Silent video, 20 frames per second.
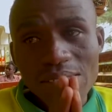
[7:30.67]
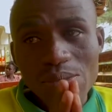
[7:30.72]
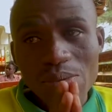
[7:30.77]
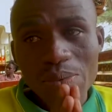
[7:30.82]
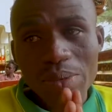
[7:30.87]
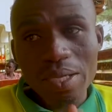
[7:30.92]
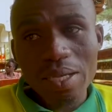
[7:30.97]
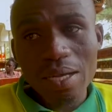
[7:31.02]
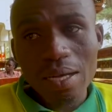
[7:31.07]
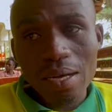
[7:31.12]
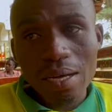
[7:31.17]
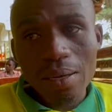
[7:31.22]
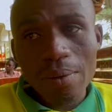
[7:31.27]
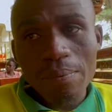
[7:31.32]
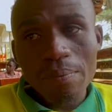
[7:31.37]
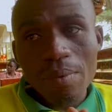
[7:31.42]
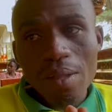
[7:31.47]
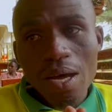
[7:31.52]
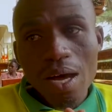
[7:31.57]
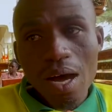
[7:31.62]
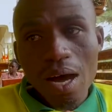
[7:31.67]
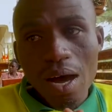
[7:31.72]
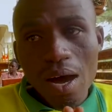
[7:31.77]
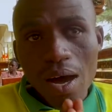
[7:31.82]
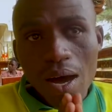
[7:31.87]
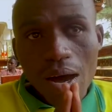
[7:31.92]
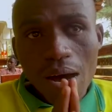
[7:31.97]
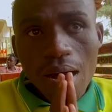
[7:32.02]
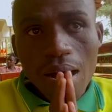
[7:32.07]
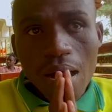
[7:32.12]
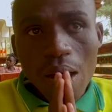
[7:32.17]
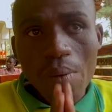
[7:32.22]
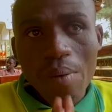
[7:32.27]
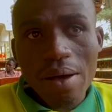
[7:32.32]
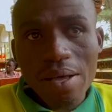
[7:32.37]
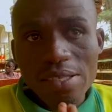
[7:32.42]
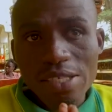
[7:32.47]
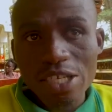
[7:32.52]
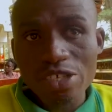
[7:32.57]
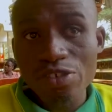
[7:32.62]
were our
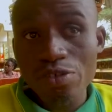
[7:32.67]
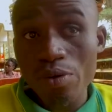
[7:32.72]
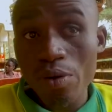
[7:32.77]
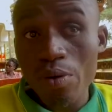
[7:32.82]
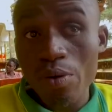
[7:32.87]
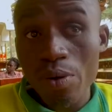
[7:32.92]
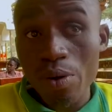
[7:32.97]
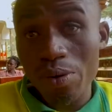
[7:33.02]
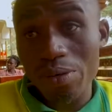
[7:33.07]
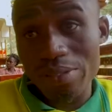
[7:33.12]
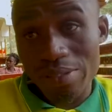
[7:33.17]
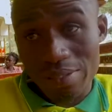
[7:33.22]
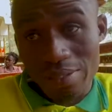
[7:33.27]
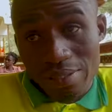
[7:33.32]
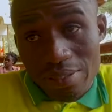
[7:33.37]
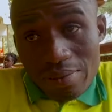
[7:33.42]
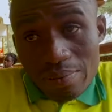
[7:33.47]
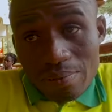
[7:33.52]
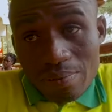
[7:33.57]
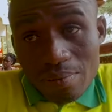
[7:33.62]
ancestral gods.